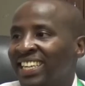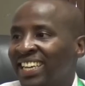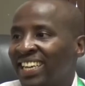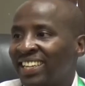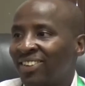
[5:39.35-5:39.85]

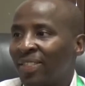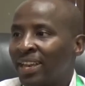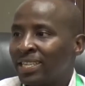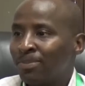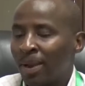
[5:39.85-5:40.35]
Okay. So
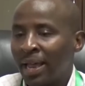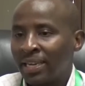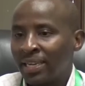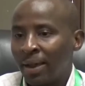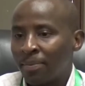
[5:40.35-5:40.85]
that is
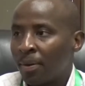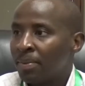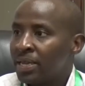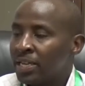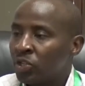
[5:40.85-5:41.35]
planned
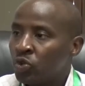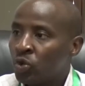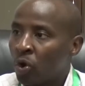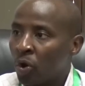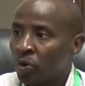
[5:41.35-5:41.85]
probably in
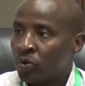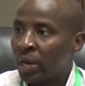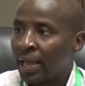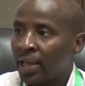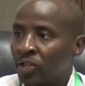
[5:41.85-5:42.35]
June or
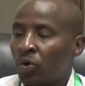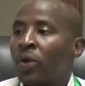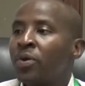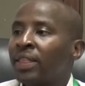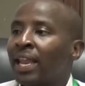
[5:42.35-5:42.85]
July. So we
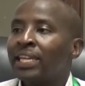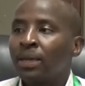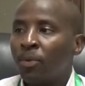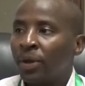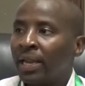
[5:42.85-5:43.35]
are doing the
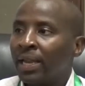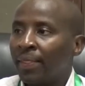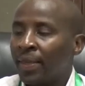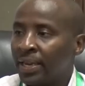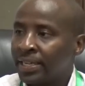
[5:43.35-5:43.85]
larger model
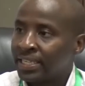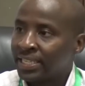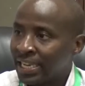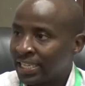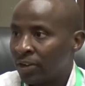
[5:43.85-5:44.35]
and then it is
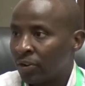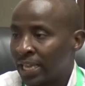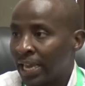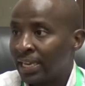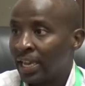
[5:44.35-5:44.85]
tested on
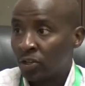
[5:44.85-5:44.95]
site.